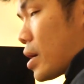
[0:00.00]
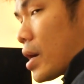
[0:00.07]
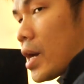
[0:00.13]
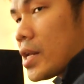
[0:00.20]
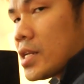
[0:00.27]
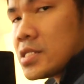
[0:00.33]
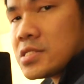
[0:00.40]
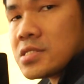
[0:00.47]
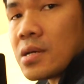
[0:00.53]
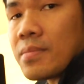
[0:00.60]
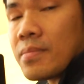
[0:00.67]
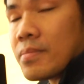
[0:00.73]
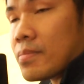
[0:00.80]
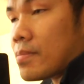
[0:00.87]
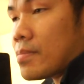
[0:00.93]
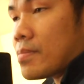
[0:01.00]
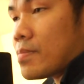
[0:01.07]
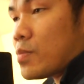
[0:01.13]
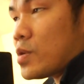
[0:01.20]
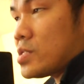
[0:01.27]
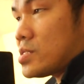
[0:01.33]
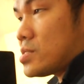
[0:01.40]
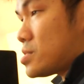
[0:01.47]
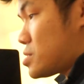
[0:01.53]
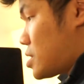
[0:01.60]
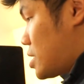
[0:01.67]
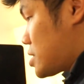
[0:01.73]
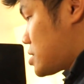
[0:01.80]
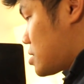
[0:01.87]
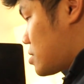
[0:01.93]
I did some print
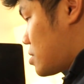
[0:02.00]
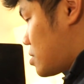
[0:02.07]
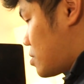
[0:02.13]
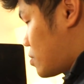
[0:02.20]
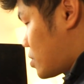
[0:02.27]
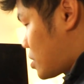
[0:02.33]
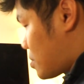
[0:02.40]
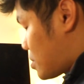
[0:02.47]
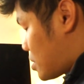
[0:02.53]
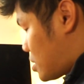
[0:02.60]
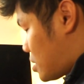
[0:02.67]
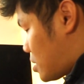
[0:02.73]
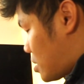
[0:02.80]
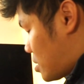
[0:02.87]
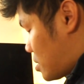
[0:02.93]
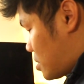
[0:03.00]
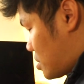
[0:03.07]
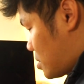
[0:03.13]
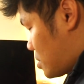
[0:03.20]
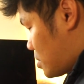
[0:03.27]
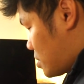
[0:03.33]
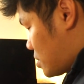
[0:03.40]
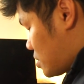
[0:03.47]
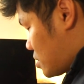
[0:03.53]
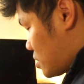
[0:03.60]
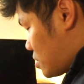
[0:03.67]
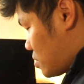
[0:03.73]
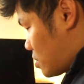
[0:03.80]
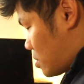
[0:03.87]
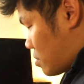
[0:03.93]
test with the,
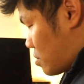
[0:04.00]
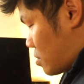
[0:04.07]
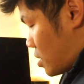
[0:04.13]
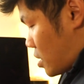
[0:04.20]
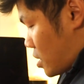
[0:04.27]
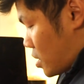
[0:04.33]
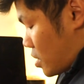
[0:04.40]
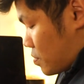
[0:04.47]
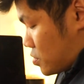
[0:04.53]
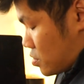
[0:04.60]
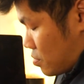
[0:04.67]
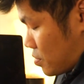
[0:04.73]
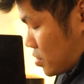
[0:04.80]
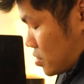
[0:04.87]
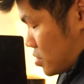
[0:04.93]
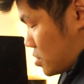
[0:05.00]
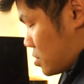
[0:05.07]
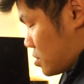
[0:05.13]
you know, I have too much.